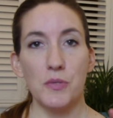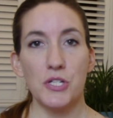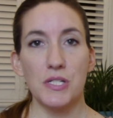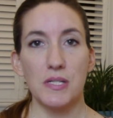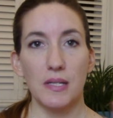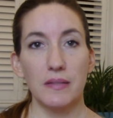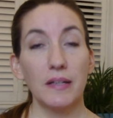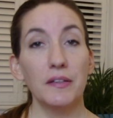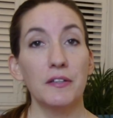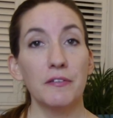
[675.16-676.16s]
which is
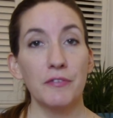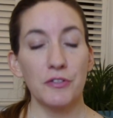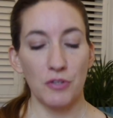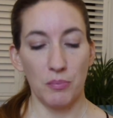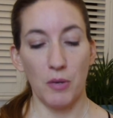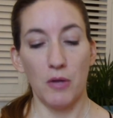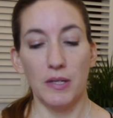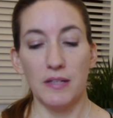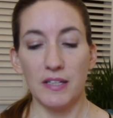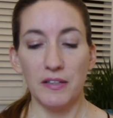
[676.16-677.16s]
exactly enough for the trip.
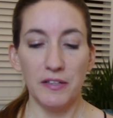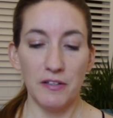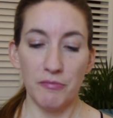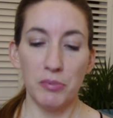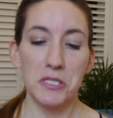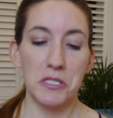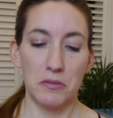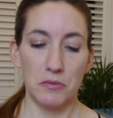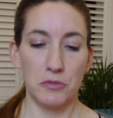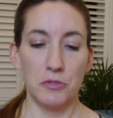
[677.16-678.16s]
Well, exactly enough
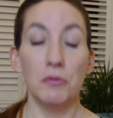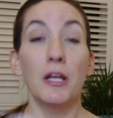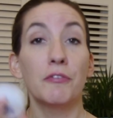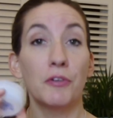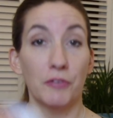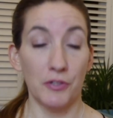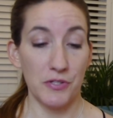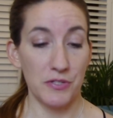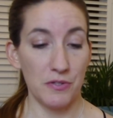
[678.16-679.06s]
plus 2 leftovers.